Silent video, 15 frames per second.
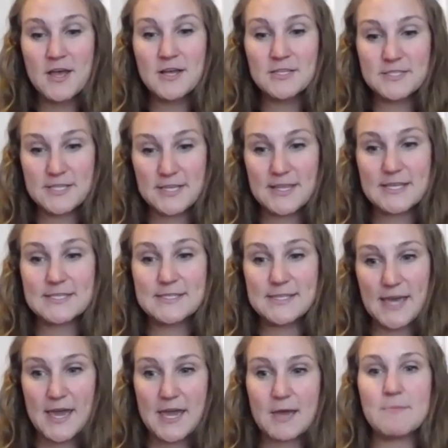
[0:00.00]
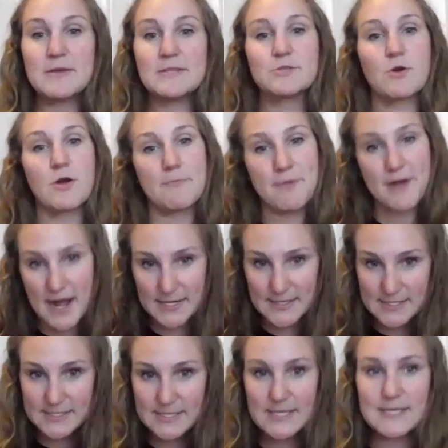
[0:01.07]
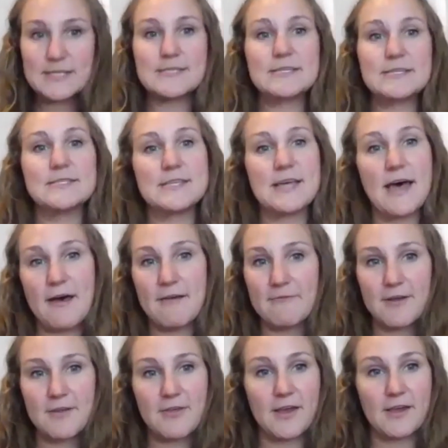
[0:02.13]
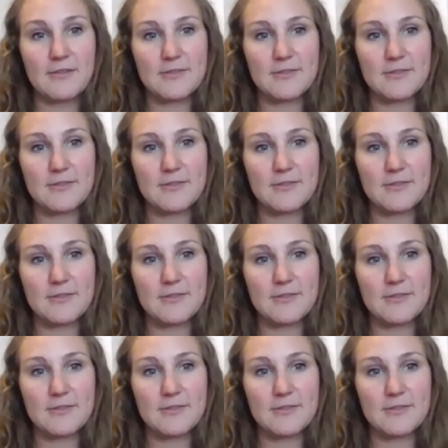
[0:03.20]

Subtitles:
to this game and to our practices and to everything